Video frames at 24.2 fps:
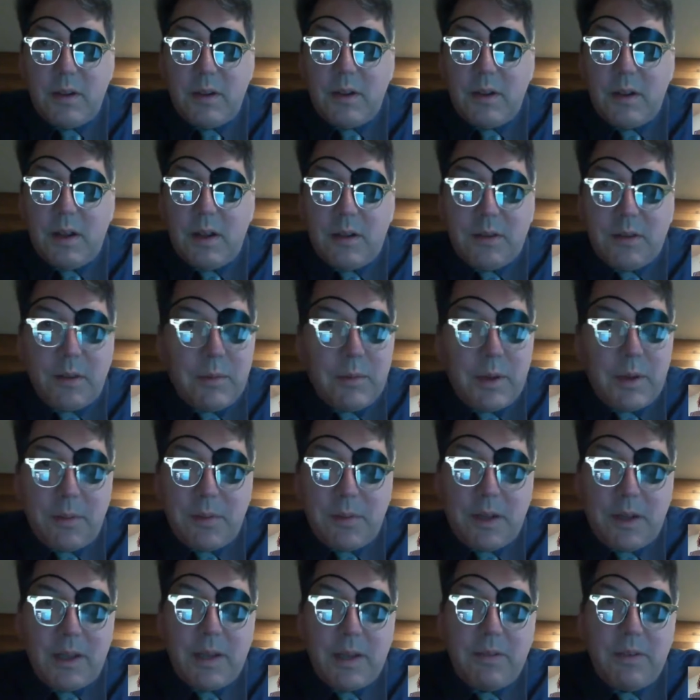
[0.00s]
sometimes
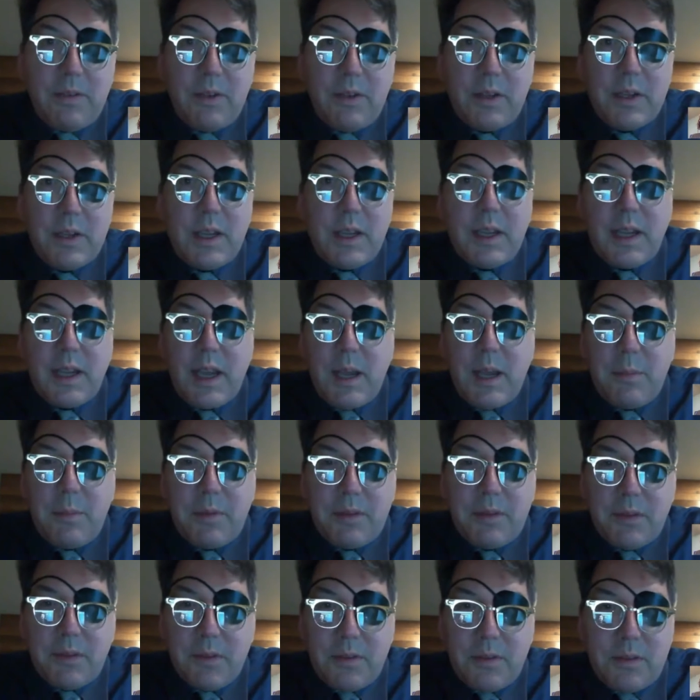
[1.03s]
I'll even look at
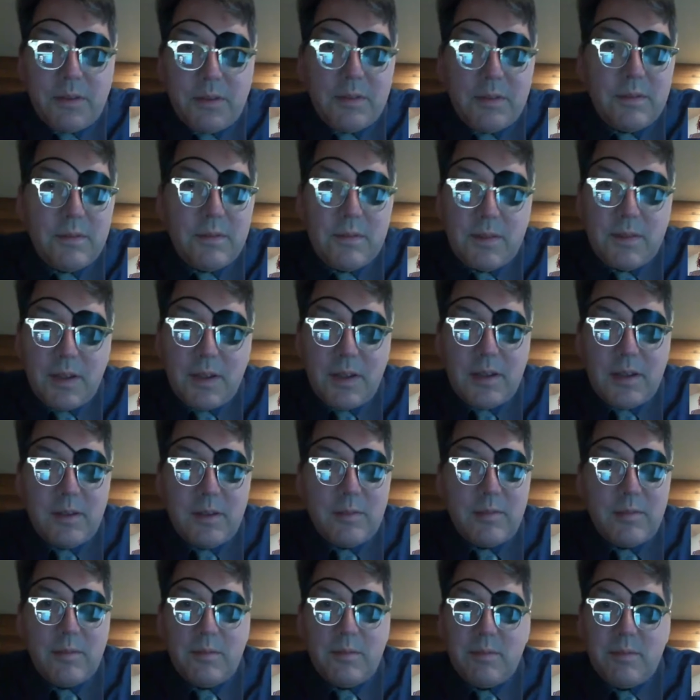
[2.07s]
captions.
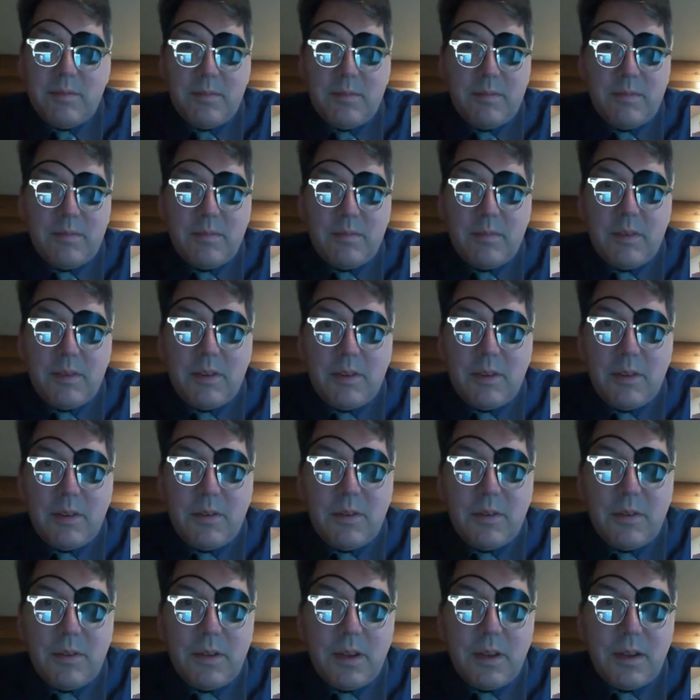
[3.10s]

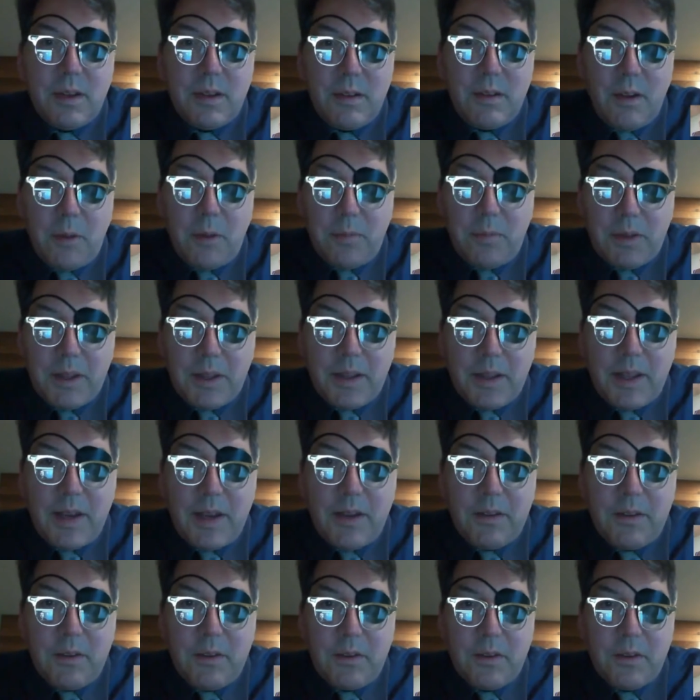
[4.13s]
So hopefully that
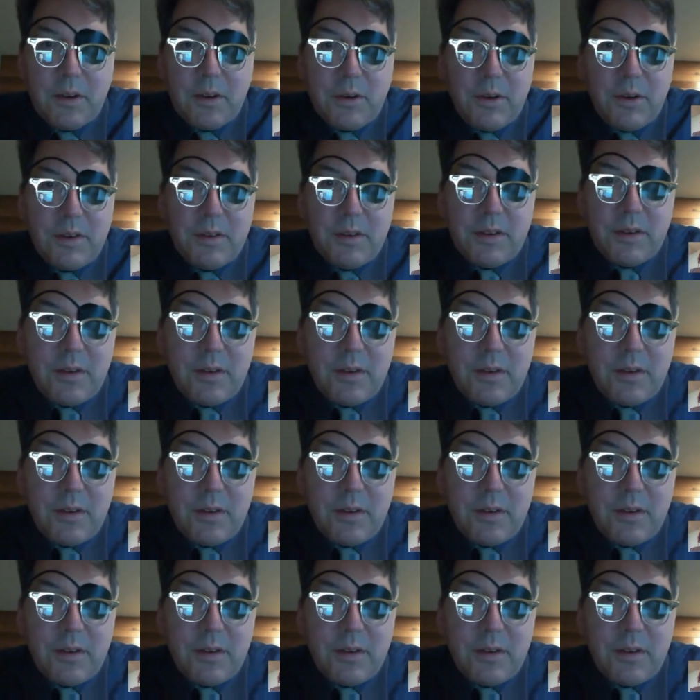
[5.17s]
answers your question.